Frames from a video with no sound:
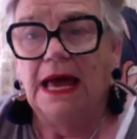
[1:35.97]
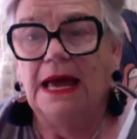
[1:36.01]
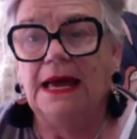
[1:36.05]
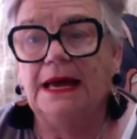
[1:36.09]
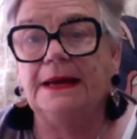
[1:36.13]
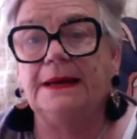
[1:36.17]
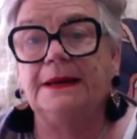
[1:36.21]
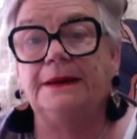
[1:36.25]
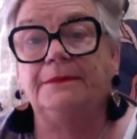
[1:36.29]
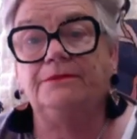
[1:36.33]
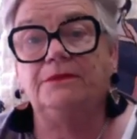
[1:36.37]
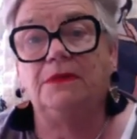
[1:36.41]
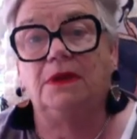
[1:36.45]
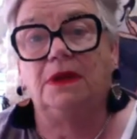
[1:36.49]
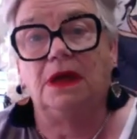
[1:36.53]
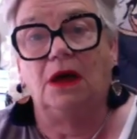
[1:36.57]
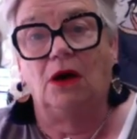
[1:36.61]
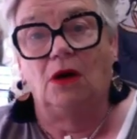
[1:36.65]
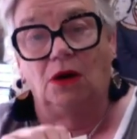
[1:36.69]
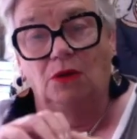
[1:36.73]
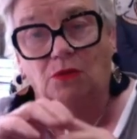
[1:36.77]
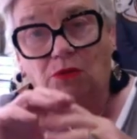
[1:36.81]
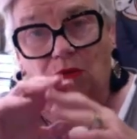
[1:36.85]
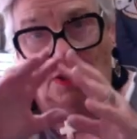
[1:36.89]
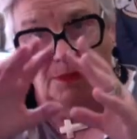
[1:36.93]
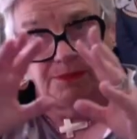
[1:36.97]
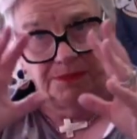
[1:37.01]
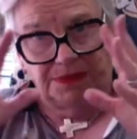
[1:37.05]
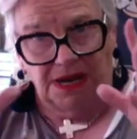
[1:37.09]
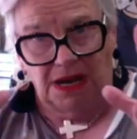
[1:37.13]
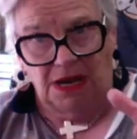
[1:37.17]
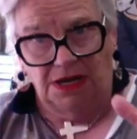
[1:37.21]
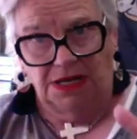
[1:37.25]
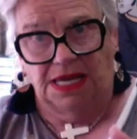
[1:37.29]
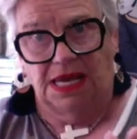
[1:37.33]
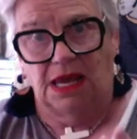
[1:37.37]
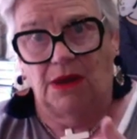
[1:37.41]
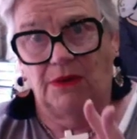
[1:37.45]
I won't be
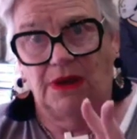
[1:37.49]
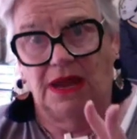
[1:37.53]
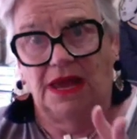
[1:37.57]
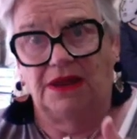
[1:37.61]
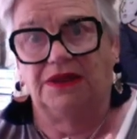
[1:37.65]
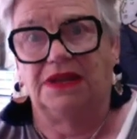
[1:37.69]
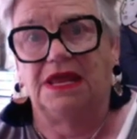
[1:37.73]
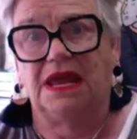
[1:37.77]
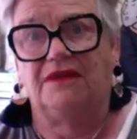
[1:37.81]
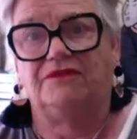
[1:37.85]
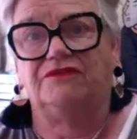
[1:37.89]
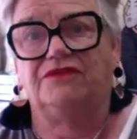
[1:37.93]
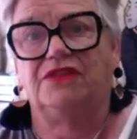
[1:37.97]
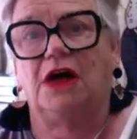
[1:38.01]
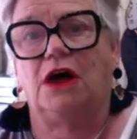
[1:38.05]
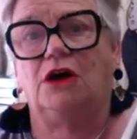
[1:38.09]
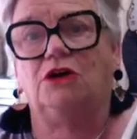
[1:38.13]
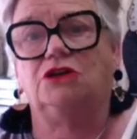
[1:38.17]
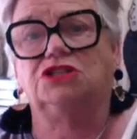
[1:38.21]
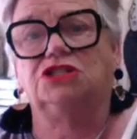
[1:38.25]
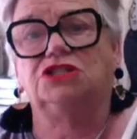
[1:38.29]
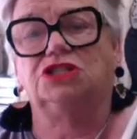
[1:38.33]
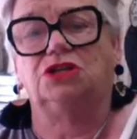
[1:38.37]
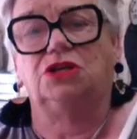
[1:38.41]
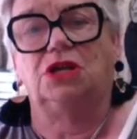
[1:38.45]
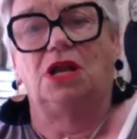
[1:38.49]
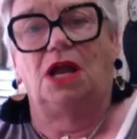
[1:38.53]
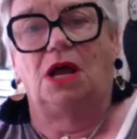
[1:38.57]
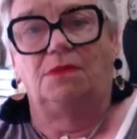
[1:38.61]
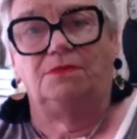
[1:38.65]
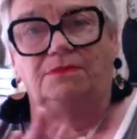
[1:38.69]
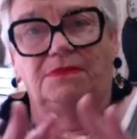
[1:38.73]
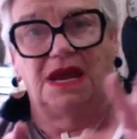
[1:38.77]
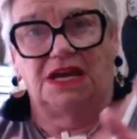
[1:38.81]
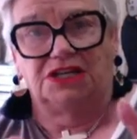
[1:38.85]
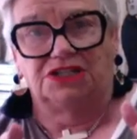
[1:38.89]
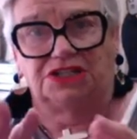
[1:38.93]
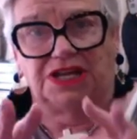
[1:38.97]
able to go out and have those,
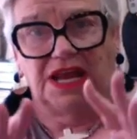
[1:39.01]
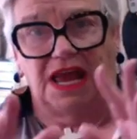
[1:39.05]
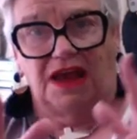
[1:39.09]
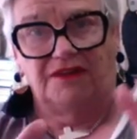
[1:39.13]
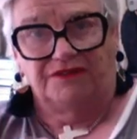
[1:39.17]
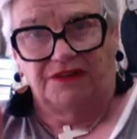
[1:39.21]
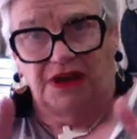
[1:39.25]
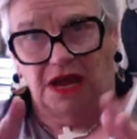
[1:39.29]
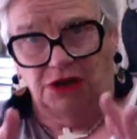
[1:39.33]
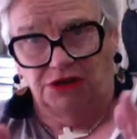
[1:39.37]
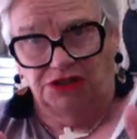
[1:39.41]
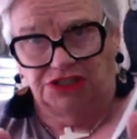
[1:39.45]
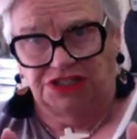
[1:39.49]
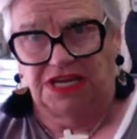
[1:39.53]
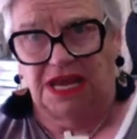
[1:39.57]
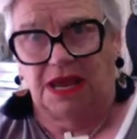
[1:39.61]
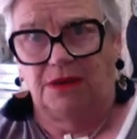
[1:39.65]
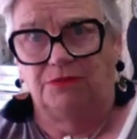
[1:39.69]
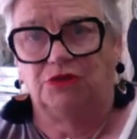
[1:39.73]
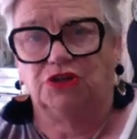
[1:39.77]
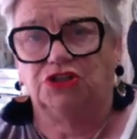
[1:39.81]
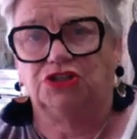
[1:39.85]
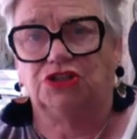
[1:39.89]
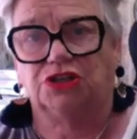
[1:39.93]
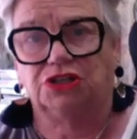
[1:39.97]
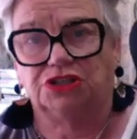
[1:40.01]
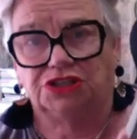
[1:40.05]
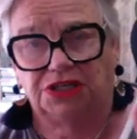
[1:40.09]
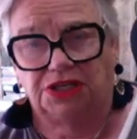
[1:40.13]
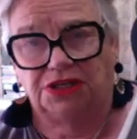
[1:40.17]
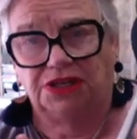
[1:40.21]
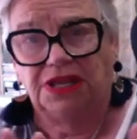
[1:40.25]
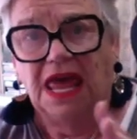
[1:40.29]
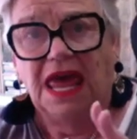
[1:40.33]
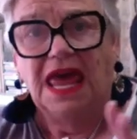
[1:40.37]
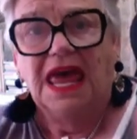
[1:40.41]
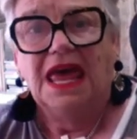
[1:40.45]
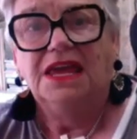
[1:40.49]
mashed avo sandwiches.
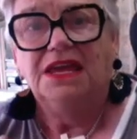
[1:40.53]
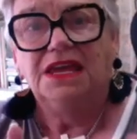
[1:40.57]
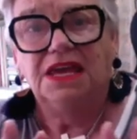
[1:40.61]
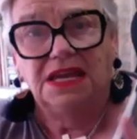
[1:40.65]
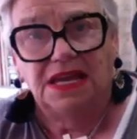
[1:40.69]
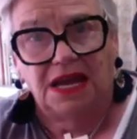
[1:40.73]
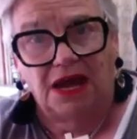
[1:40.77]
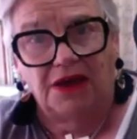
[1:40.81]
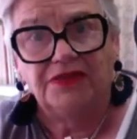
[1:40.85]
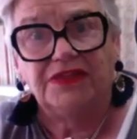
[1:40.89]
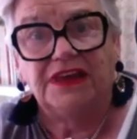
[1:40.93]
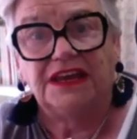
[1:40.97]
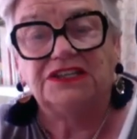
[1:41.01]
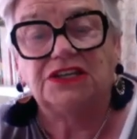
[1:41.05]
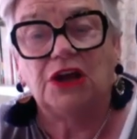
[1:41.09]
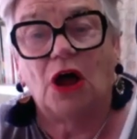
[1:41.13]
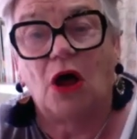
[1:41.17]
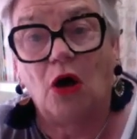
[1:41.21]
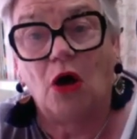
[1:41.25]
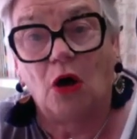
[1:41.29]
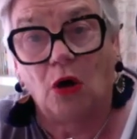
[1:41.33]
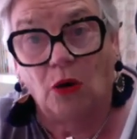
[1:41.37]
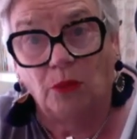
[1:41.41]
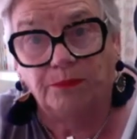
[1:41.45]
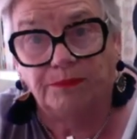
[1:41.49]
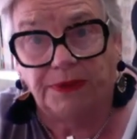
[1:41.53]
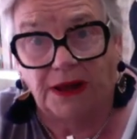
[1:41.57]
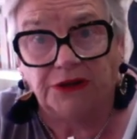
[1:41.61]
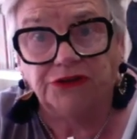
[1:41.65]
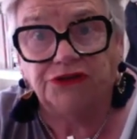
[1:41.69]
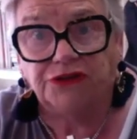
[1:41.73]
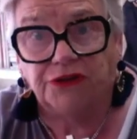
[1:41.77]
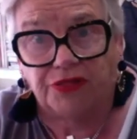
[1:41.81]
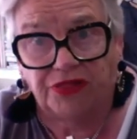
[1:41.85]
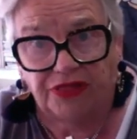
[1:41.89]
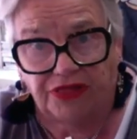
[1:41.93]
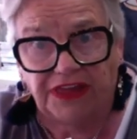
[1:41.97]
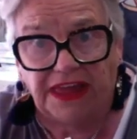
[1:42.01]
And, there's a whole
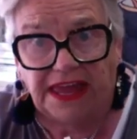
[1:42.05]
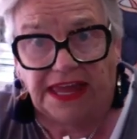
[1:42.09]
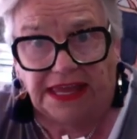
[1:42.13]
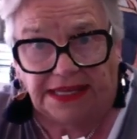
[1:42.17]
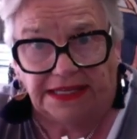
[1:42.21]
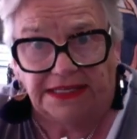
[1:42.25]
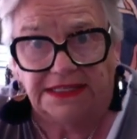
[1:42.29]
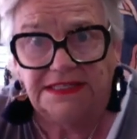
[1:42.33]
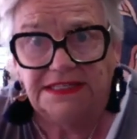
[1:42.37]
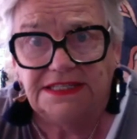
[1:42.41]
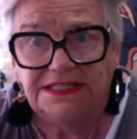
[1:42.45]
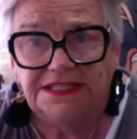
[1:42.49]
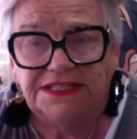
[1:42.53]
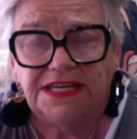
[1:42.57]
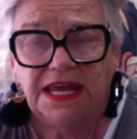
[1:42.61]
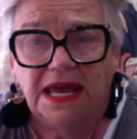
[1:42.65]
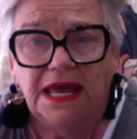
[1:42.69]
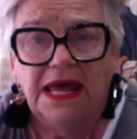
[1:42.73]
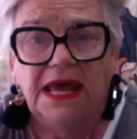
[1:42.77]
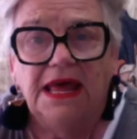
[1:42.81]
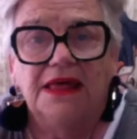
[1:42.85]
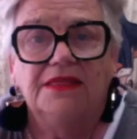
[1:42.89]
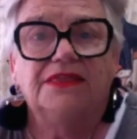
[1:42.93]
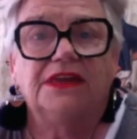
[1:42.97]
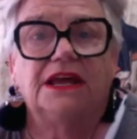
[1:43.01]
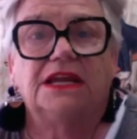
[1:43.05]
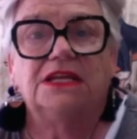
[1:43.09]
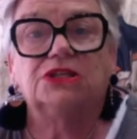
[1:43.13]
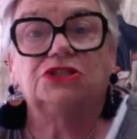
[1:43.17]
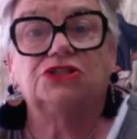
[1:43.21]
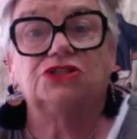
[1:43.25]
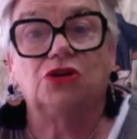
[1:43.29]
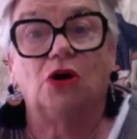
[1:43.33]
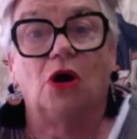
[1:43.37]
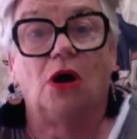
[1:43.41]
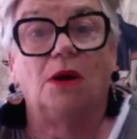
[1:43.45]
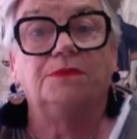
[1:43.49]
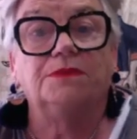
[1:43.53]
bunch of things that
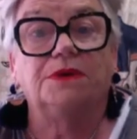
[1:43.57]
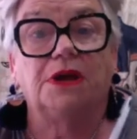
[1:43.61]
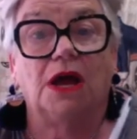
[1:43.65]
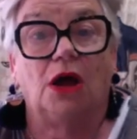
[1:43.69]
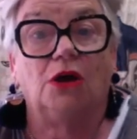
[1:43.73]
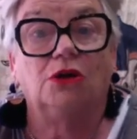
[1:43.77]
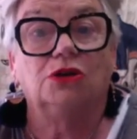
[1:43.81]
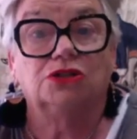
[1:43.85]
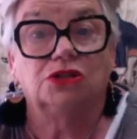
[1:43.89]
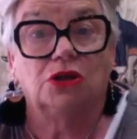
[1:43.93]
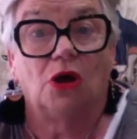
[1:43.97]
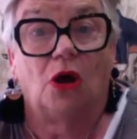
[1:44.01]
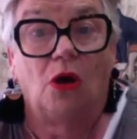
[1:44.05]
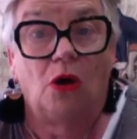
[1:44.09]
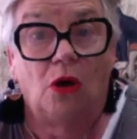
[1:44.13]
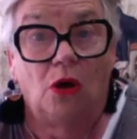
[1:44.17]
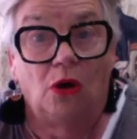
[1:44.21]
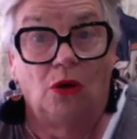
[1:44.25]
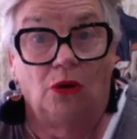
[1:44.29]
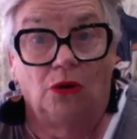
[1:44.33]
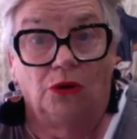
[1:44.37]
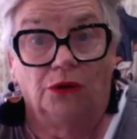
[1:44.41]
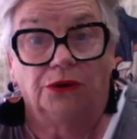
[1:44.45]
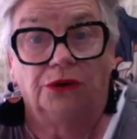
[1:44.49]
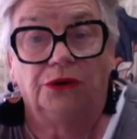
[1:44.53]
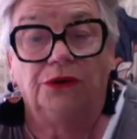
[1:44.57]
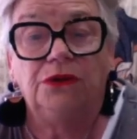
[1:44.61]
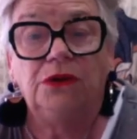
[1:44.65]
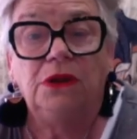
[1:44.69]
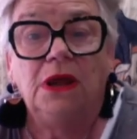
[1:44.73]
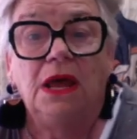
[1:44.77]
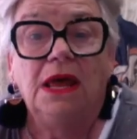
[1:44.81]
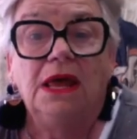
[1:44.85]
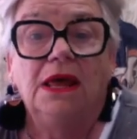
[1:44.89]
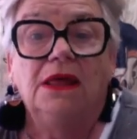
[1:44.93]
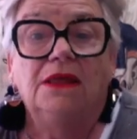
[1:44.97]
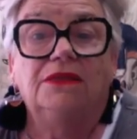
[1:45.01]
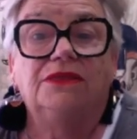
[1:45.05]
as time goes on
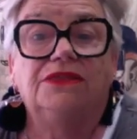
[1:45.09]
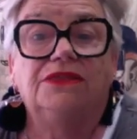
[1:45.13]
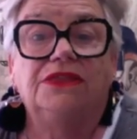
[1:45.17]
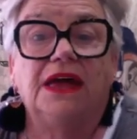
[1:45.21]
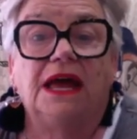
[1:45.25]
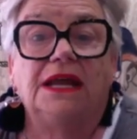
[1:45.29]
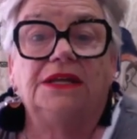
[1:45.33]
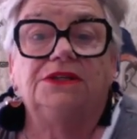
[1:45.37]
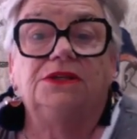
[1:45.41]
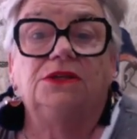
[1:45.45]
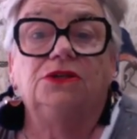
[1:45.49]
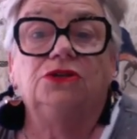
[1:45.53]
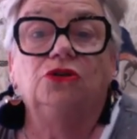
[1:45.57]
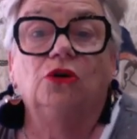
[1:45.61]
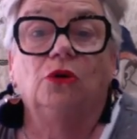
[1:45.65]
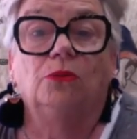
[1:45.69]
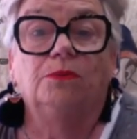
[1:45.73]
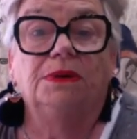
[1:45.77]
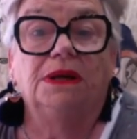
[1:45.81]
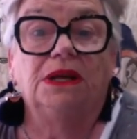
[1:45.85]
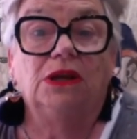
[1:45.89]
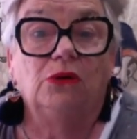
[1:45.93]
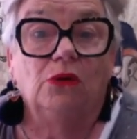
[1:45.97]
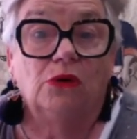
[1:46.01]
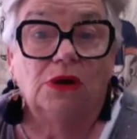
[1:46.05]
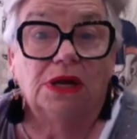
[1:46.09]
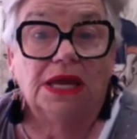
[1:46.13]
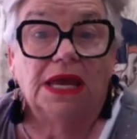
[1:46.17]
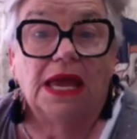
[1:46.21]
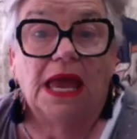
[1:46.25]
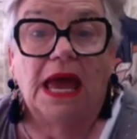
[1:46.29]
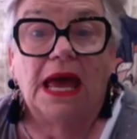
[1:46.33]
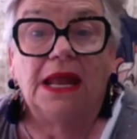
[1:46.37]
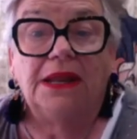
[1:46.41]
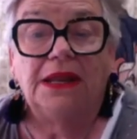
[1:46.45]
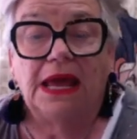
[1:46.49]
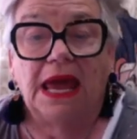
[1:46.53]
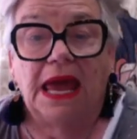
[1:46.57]
that you'll be
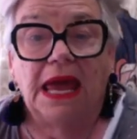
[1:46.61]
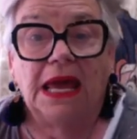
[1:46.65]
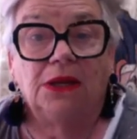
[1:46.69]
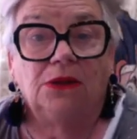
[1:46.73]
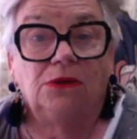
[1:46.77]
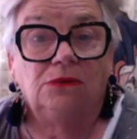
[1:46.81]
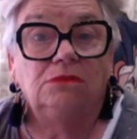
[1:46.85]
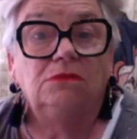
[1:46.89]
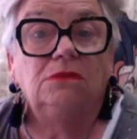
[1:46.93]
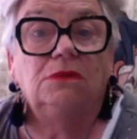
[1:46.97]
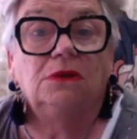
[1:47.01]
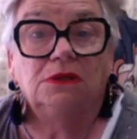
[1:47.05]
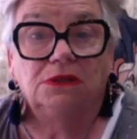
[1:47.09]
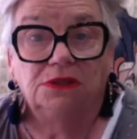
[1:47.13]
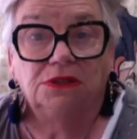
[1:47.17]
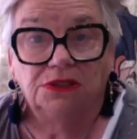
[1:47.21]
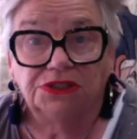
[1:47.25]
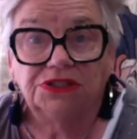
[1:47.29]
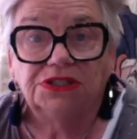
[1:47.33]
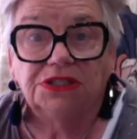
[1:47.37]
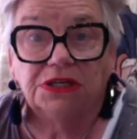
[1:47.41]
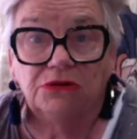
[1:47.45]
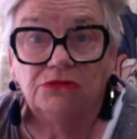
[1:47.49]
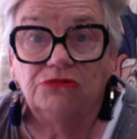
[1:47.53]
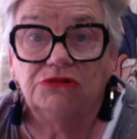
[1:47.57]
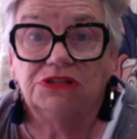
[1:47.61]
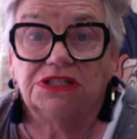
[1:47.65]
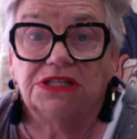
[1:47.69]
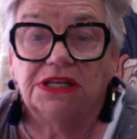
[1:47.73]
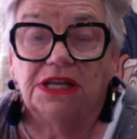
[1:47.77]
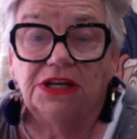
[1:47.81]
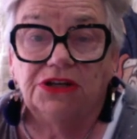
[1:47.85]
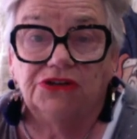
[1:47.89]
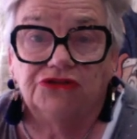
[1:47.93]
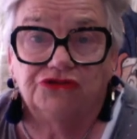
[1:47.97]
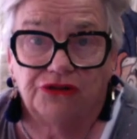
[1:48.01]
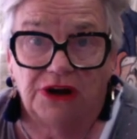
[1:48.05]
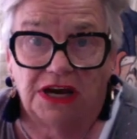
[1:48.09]
looking at and
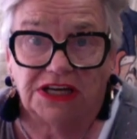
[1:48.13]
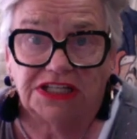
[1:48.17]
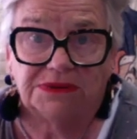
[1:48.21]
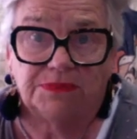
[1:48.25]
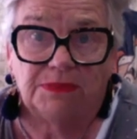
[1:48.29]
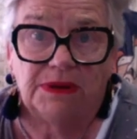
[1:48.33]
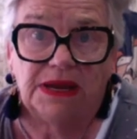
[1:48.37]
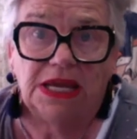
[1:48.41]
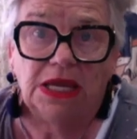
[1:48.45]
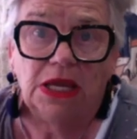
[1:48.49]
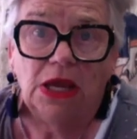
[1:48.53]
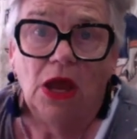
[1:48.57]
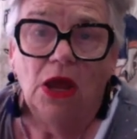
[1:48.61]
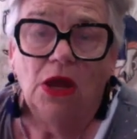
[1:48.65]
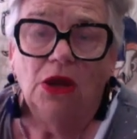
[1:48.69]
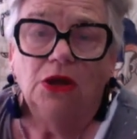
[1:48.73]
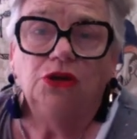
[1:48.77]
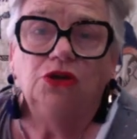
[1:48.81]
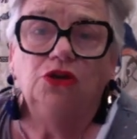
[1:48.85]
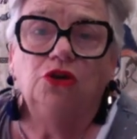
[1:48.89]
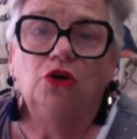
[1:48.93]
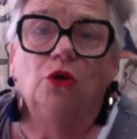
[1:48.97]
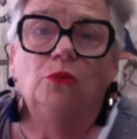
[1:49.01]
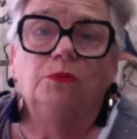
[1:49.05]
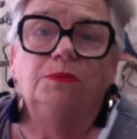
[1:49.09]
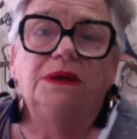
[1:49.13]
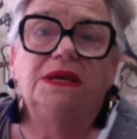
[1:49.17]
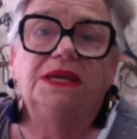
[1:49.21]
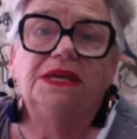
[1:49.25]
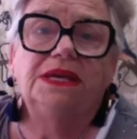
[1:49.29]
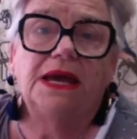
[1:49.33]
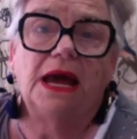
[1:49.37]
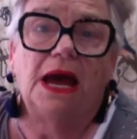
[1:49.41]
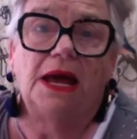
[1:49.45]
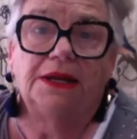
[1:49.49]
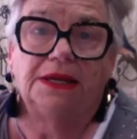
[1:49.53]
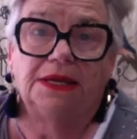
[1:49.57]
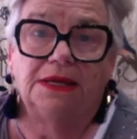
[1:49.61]
seriously, trust me, you'll be
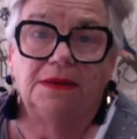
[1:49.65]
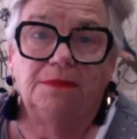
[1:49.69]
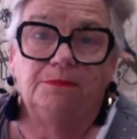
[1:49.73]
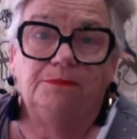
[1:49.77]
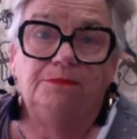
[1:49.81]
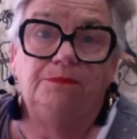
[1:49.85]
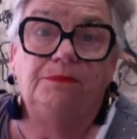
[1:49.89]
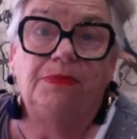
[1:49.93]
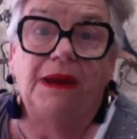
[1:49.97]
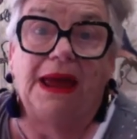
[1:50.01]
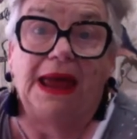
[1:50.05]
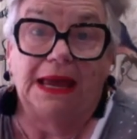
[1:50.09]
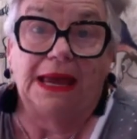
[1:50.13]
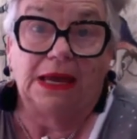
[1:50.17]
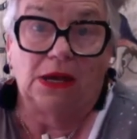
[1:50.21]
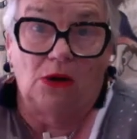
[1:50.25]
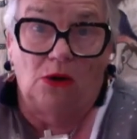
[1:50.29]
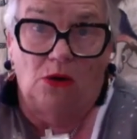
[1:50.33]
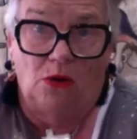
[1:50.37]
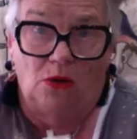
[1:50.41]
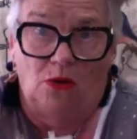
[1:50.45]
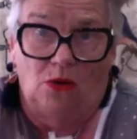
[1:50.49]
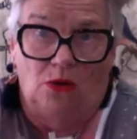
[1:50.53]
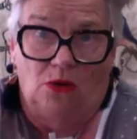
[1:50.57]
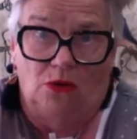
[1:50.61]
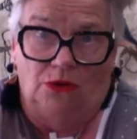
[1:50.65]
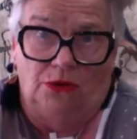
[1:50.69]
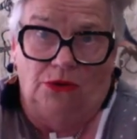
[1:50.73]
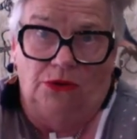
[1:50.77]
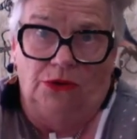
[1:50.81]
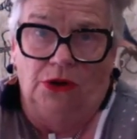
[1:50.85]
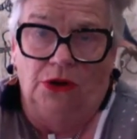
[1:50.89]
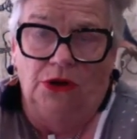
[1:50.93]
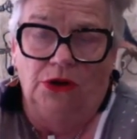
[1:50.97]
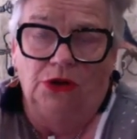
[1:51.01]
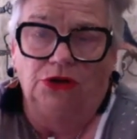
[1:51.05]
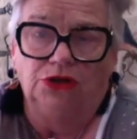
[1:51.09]
cutting back on.